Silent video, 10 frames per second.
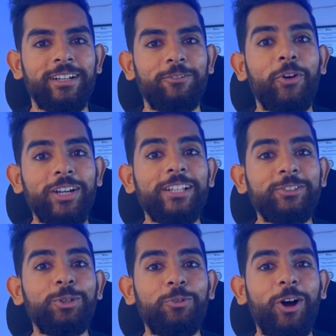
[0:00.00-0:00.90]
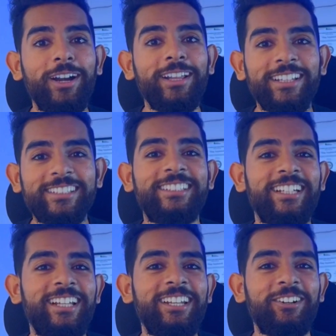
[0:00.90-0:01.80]
What else do you want in this
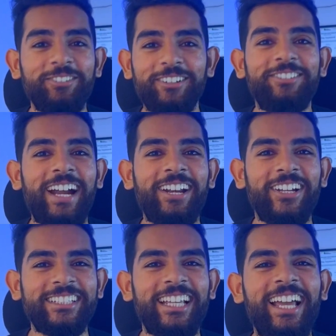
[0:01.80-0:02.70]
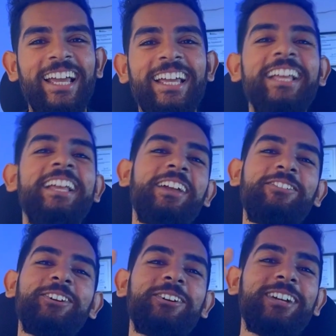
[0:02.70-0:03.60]
journey of your fat loss? If
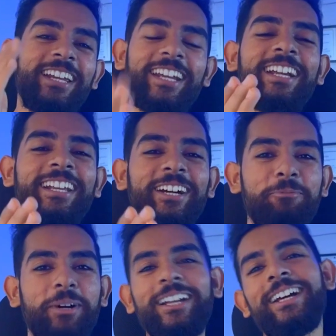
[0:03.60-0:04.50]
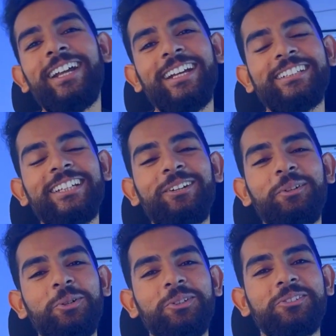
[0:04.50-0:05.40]
you could eat a burger and still
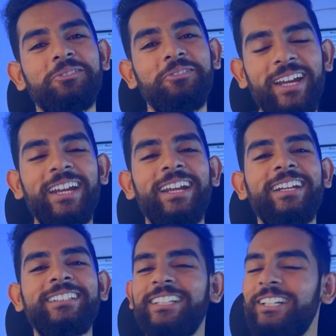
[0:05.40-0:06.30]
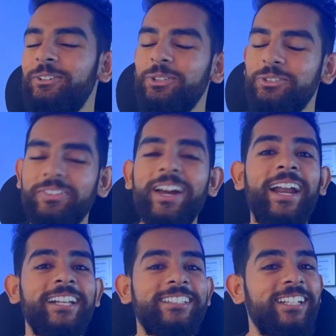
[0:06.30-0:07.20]
lose weight, still lose
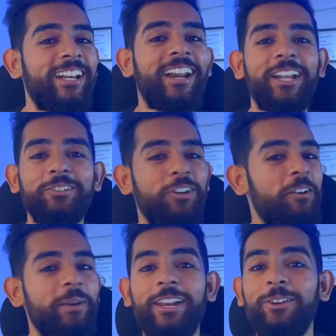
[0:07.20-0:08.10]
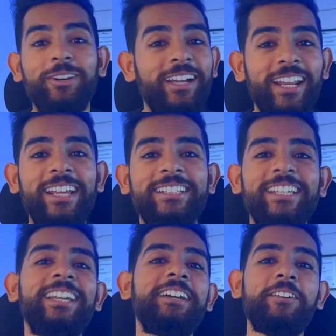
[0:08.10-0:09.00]
fat, still transform and look
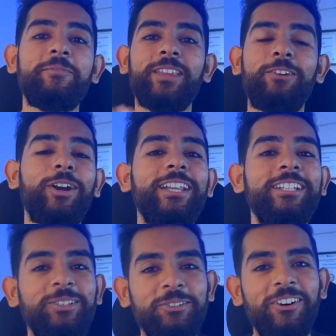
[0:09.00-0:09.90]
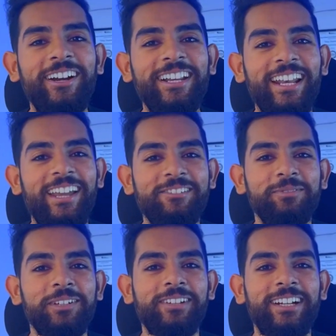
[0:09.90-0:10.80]
crazy, what else do you want in life,
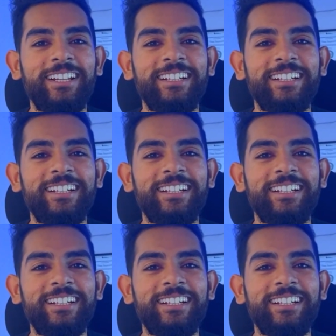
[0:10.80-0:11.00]
my friend?